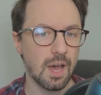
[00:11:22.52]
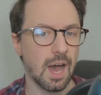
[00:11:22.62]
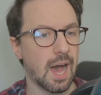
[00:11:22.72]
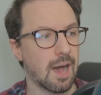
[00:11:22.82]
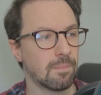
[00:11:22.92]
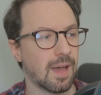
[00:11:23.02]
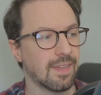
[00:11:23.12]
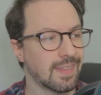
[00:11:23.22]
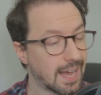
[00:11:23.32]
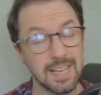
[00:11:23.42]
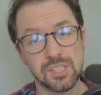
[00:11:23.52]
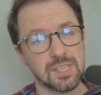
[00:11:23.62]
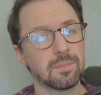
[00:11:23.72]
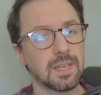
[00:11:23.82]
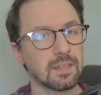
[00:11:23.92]
And that is
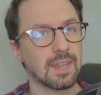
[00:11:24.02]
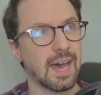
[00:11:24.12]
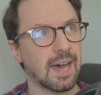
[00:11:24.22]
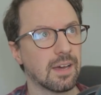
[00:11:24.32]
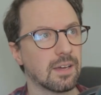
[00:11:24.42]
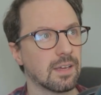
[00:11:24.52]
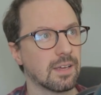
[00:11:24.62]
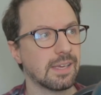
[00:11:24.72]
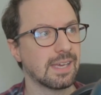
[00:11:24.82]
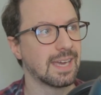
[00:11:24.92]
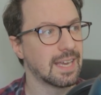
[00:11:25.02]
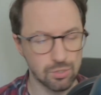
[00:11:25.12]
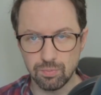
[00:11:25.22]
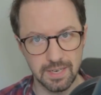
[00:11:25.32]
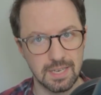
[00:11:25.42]
something that
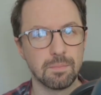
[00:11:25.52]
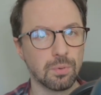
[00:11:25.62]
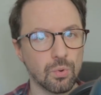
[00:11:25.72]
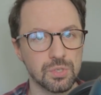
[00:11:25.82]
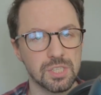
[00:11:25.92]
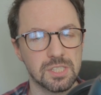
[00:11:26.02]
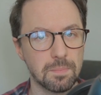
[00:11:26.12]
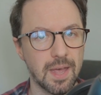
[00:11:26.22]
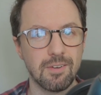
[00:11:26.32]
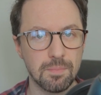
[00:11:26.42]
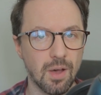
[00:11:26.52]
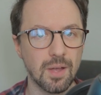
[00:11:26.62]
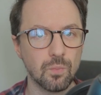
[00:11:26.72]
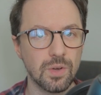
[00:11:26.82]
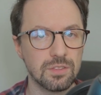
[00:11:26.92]
is really important to bear in
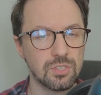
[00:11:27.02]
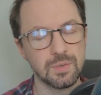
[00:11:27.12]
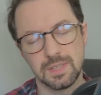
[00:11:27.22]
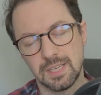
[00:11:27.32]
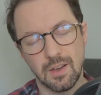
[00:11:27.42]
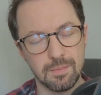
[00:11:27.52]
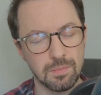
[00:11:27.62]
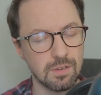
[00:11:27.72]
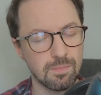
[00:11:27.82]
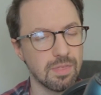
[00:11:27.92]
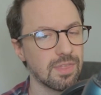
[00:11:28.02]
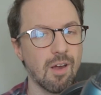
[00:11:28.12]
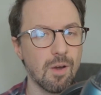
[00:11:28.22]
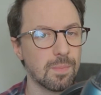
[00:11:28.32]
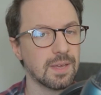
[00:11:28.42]
mind with doing the eye movement
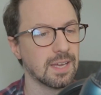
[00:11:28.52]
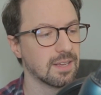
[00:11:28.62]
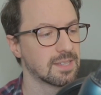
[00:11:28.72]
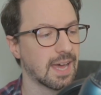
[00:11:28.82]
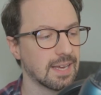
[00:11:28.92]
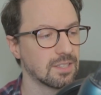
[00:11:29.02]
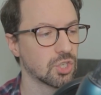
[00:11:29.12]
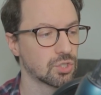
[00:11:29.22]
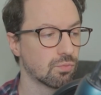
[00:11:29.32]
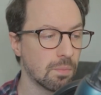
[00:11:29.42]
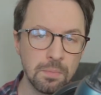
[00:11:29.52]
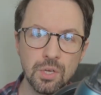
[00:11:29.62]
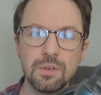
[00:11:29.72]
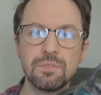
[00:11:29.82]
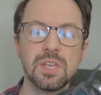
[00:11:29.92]
therapy, is that it just
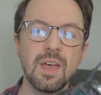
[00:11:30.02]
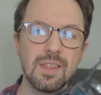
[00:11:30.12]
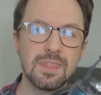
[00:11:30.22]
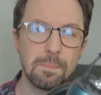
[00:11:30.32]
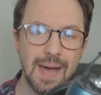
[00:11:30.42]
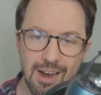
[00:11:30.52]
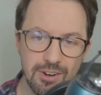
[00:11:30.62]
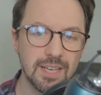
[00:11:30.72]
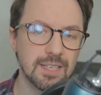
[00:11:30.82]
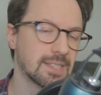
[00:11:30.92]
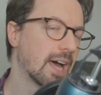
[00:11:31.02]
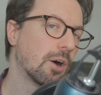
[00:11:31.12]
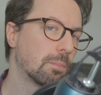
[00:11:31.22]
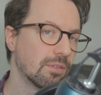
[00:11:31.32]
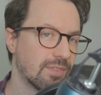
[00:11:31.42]
removes the barriers that
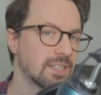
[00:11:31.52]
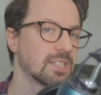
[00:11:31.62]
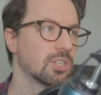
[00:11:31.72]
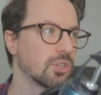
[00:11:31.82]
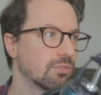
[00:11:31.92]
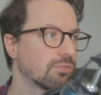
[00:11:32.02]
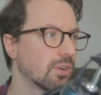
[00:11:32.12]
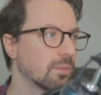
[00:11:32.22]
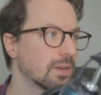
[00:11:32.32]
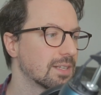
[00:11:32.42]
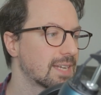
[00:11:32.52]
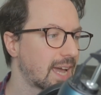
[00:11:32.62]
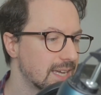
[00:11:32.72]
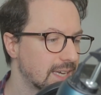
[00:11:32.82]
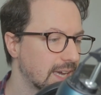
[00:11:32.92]
are preventing you from
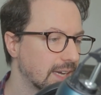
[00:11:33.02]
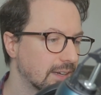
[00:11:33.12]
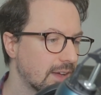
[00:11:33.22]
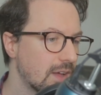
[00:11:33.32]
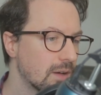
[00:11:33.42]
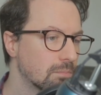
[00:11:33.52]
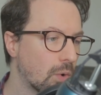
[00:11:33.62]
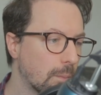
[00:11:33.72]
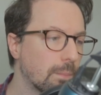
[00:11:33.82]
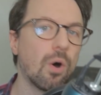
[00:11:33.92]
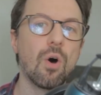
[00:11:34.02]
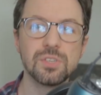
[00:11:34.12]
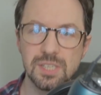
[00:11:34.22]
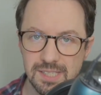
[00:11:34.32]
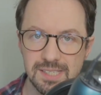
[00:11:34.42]
taking more
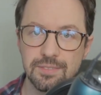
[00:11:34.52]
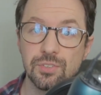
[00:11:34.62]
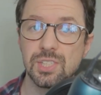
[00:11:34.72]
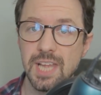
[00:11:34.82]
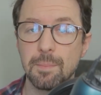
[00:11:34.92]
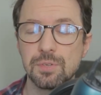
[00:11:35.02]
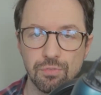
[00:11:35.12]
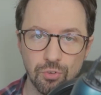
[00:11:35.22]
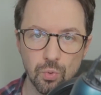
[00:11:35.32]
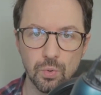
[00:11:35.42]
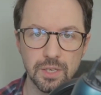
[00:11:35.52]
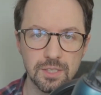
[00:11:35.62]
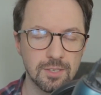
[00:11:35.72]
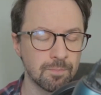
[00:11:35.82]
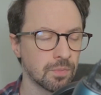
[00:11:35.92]
positive steps forward.